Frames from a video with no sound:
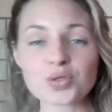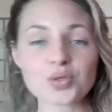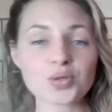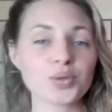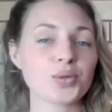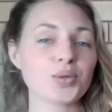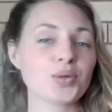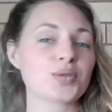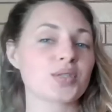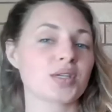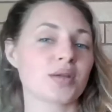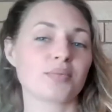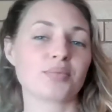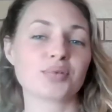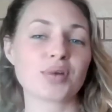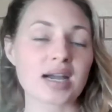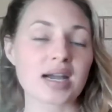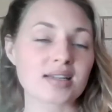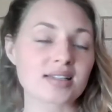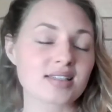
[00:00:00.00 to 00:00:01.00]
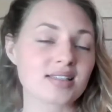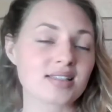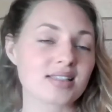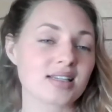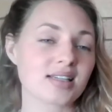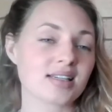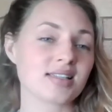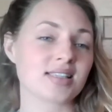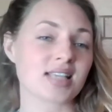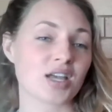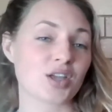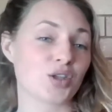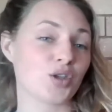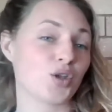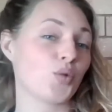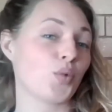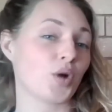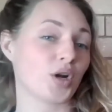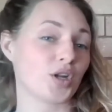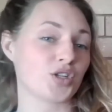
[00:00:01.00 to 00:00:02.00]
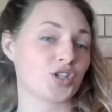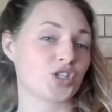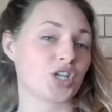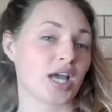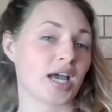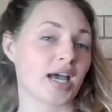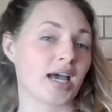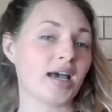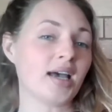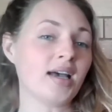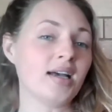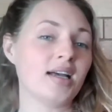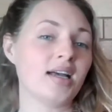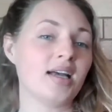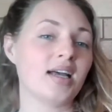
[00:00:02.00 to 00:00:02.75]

tools and practices that you want to share,